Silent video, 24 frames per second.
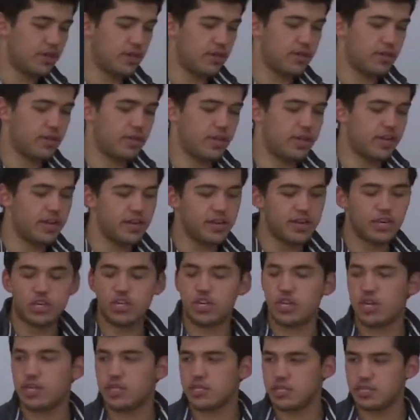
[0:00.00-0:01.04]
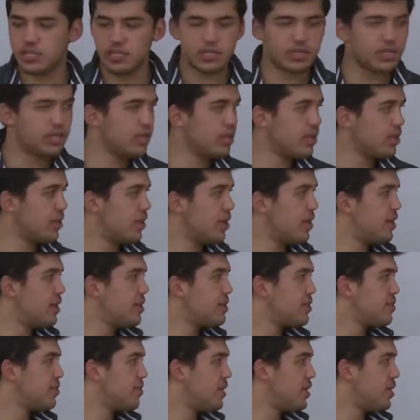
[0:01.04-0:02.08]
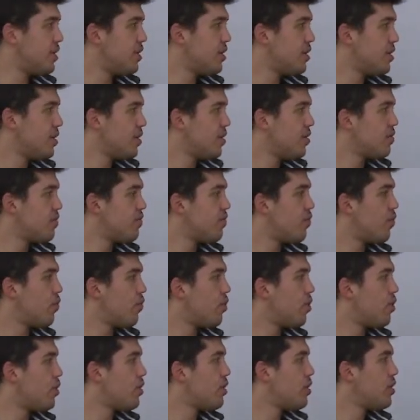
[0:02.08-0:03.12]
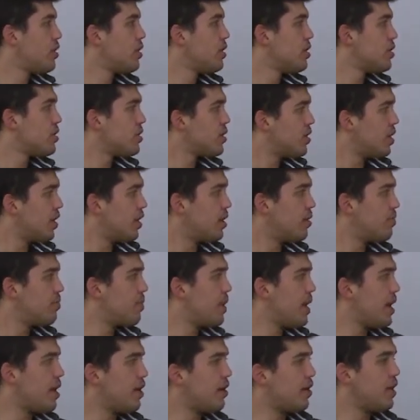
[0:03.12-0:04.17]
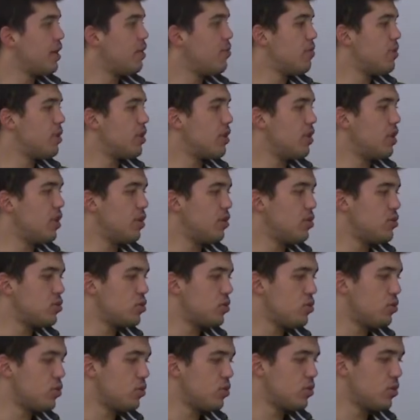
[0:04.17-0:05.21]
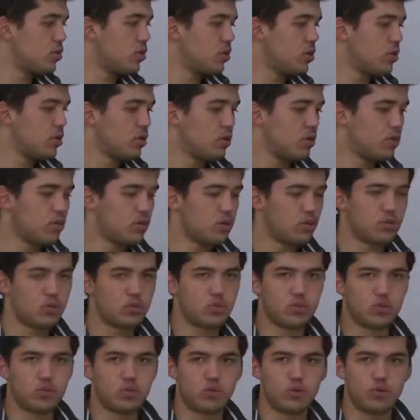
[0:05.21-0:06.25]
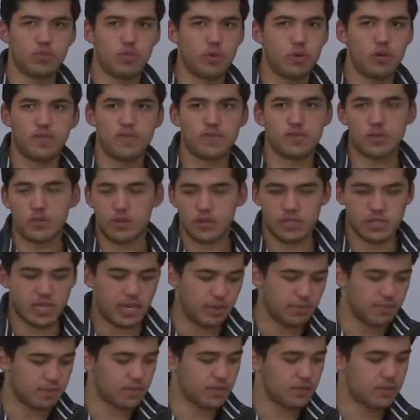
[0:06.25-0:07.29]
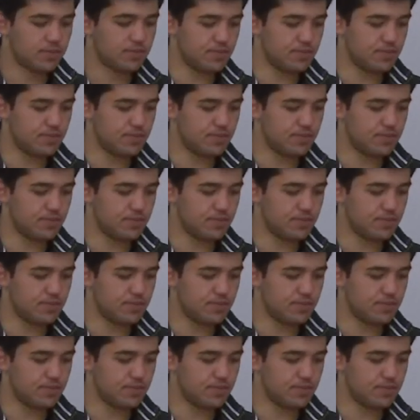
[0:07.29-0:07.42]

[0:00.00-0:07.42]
the conditions there needs to be for the pair E1 and E2 to be of certain types.